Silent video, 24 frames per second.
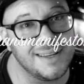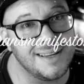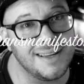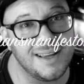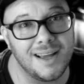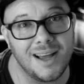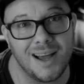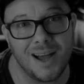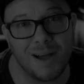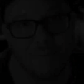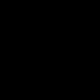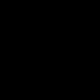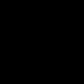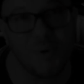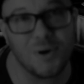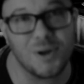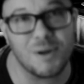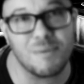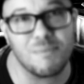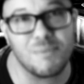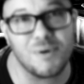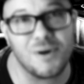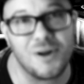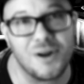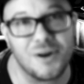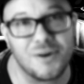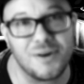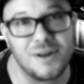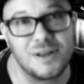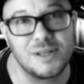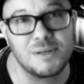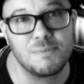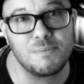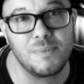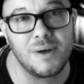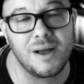It's a work in
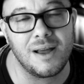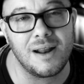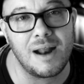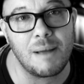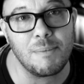progress, but